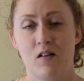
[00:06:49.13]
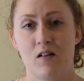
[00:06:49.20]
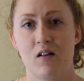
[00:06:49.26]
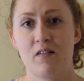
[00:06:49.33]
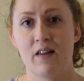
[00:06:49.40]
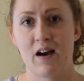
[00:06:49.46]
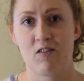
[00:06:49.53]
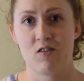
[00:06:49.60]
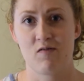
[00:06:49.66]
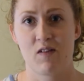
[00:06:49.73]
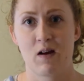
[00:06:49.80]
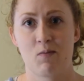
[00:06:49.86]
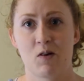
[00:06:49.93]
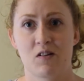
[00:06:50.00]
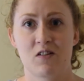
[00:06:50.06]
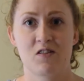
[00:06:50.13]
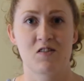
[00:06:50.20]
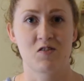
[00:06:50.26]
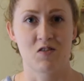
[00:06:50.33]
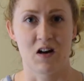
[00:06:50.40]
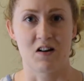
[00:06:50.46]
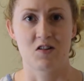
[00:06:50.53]
allow the fabric to
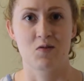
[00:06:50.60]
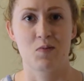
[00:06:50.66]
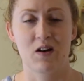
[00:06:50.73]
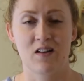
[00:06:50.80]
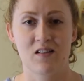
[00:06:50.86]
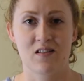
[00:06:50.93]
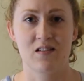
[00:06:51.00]
stretch, because